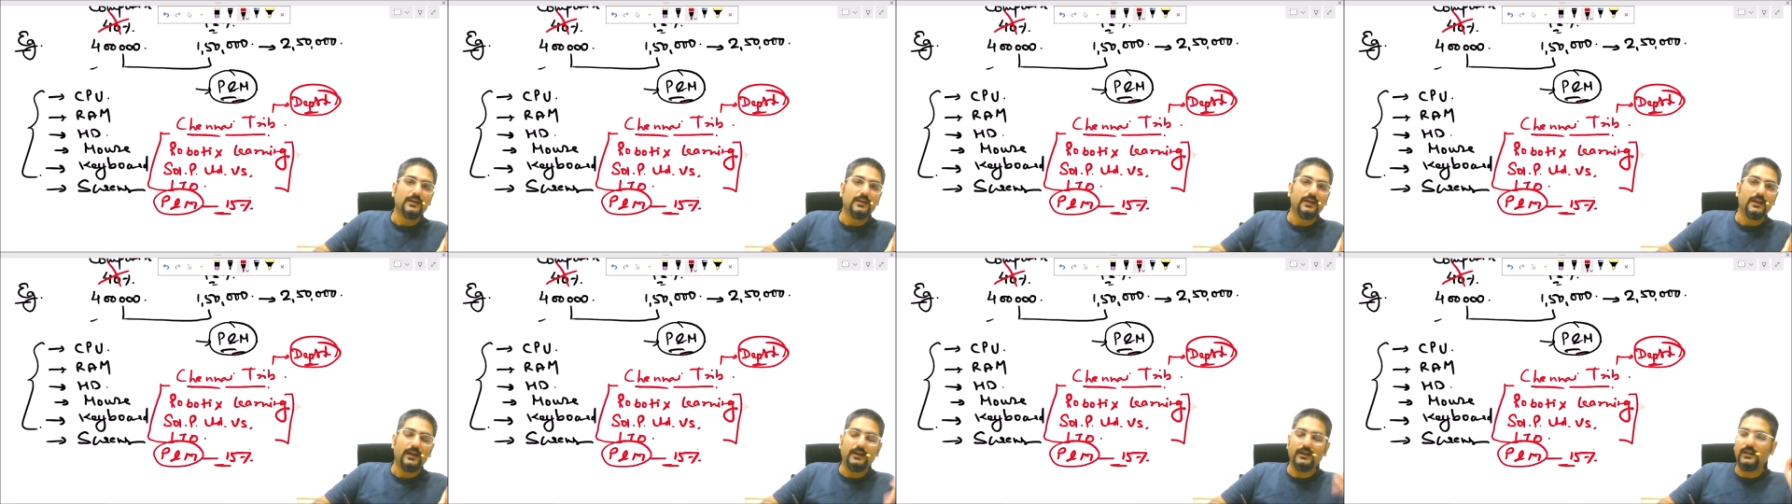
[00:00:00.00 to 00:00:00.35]

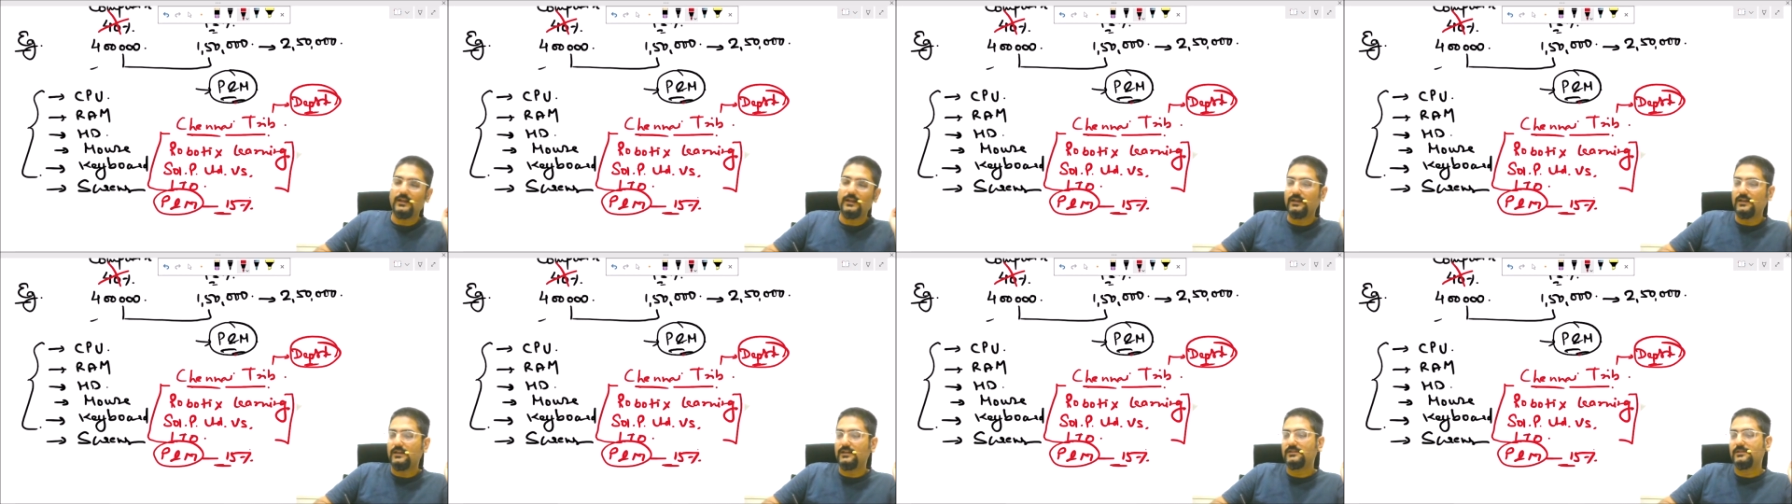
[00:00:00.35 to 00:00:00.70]
and
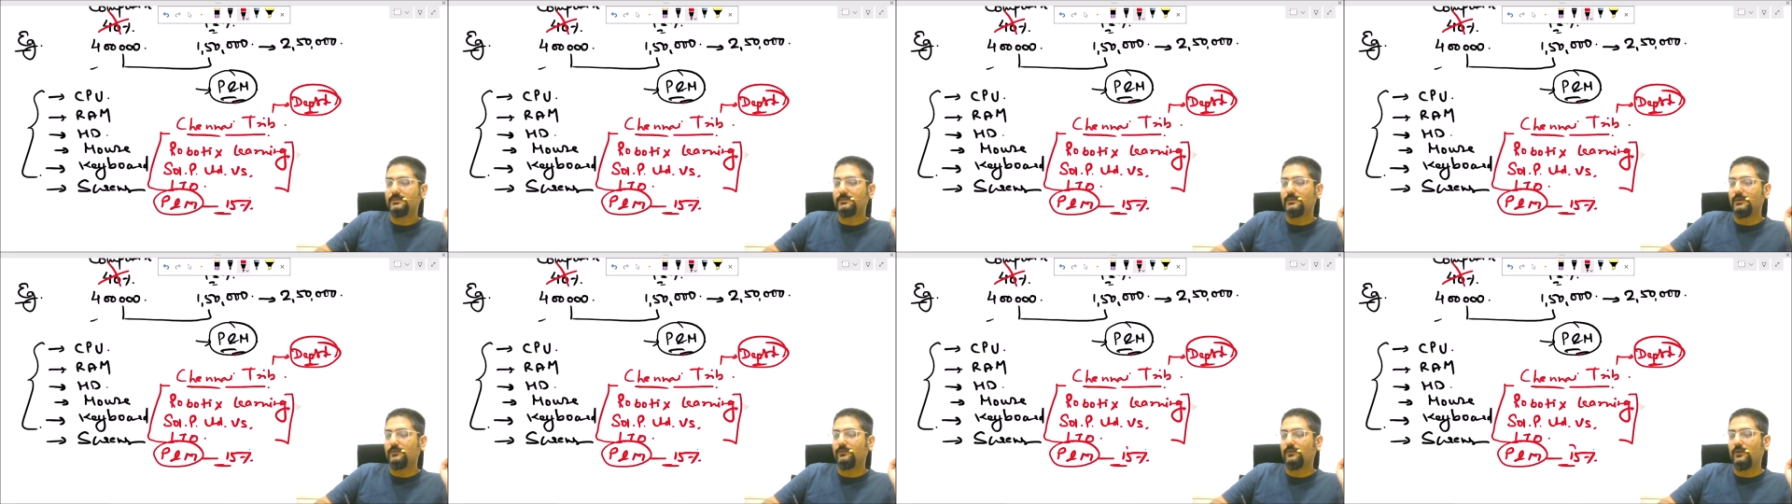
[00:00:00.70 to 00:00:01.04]
are
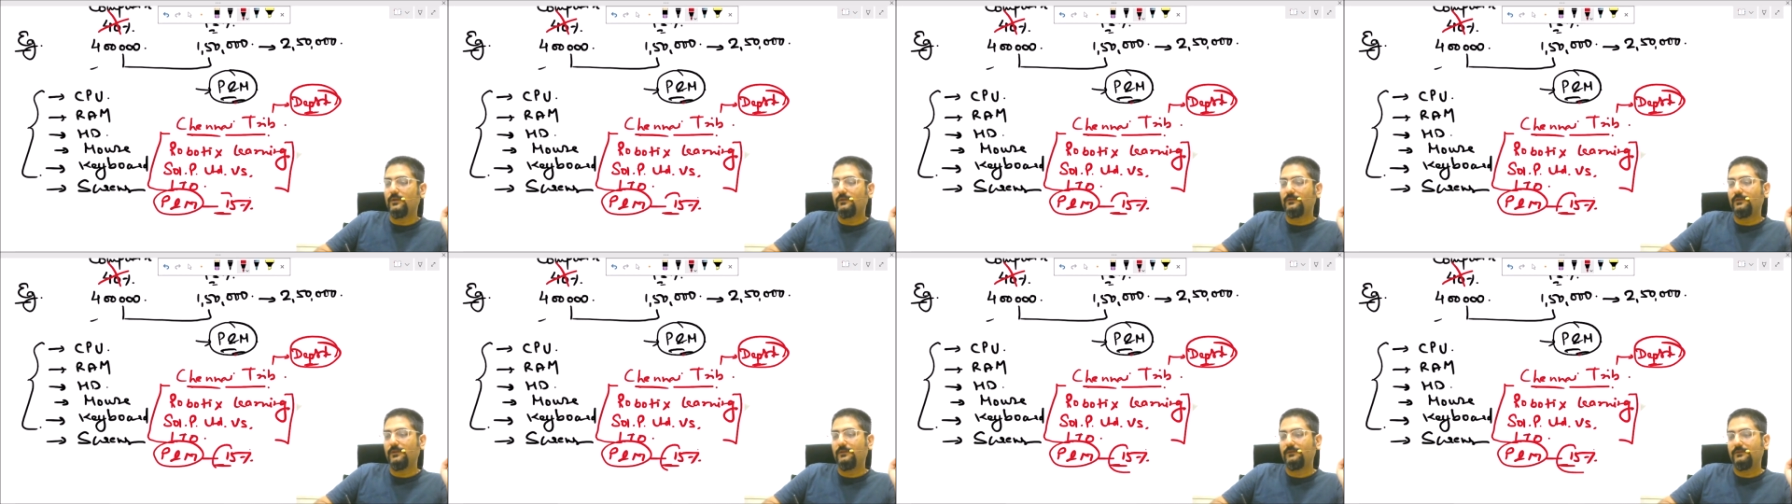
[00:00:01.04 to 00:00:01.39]
eligible
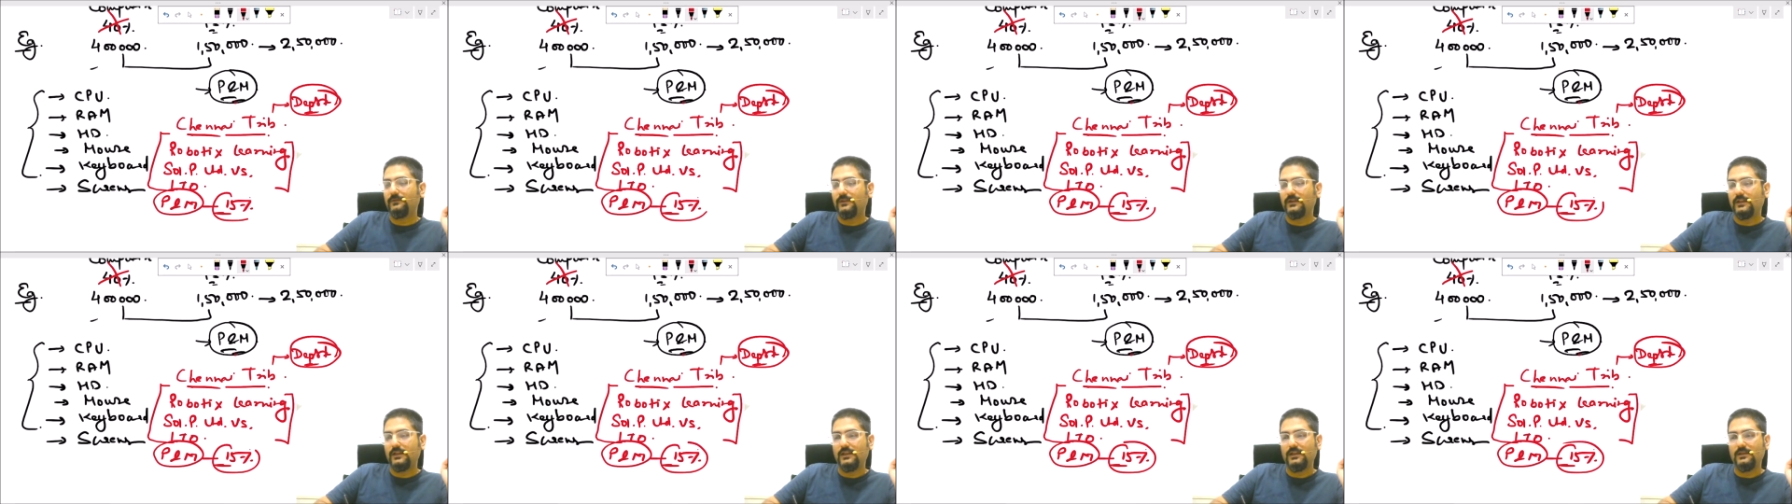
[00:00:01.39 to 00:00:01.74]
for
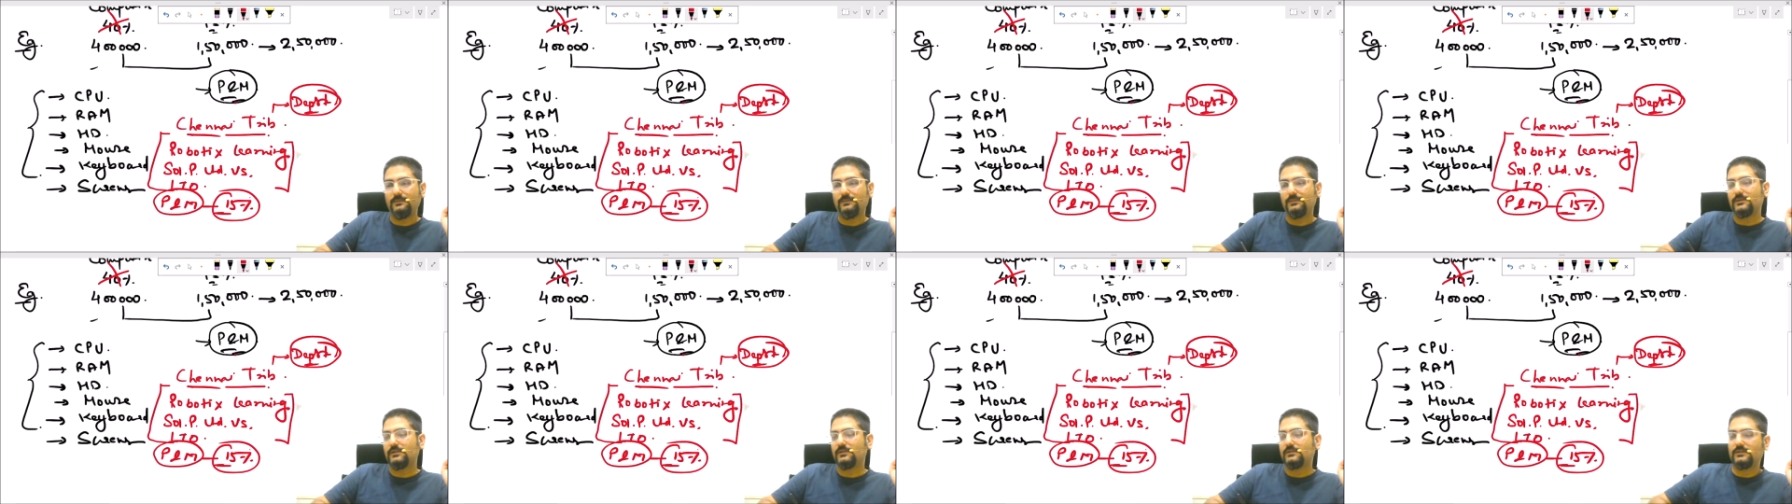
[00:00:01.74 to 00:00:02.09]

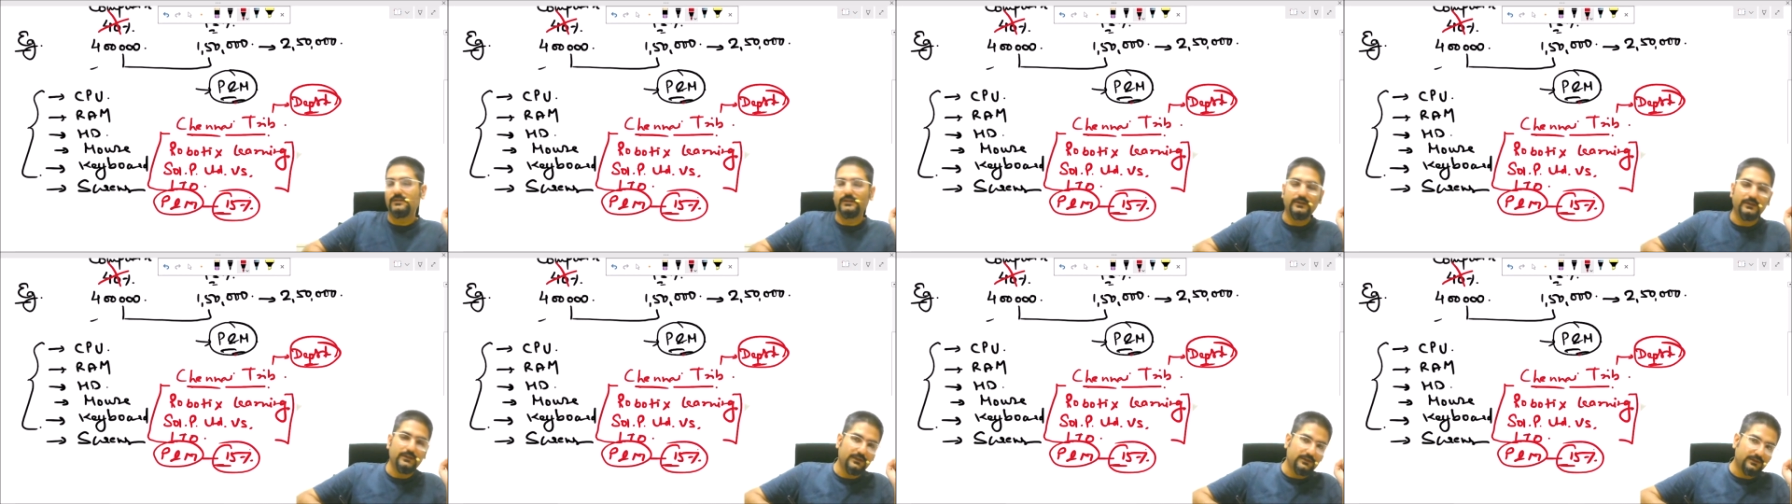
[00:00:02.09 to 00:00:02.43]

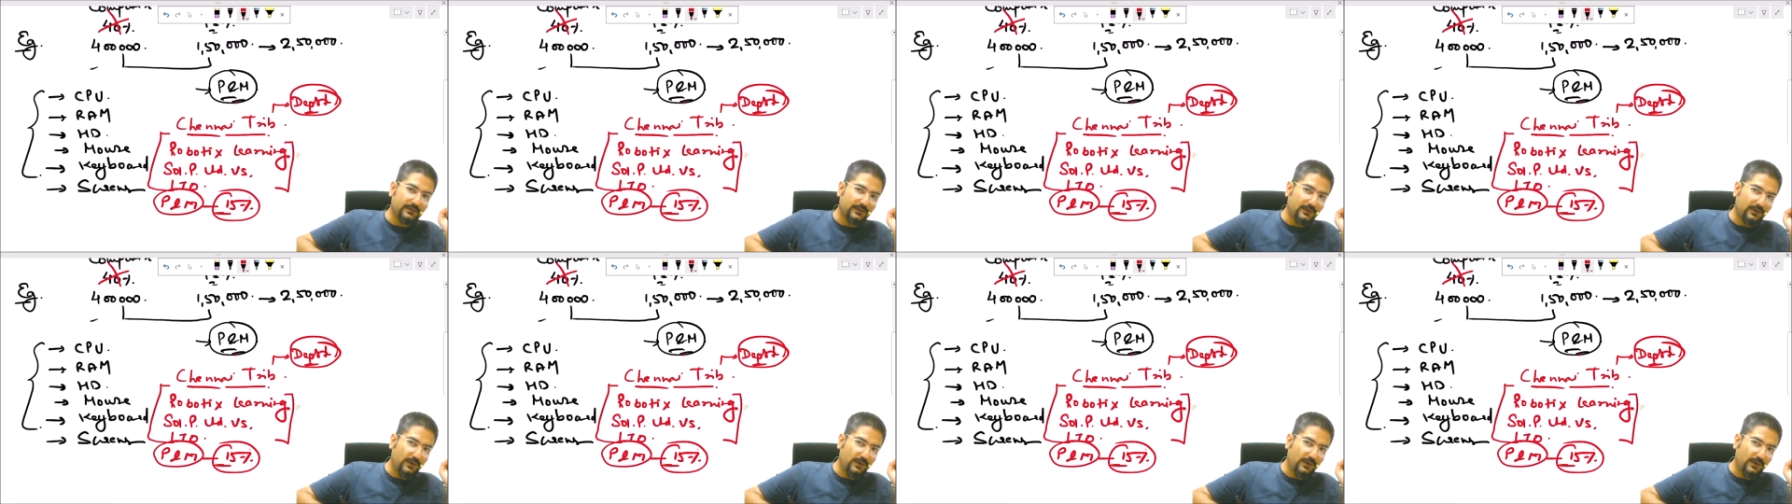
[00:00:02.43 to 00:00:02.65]
15%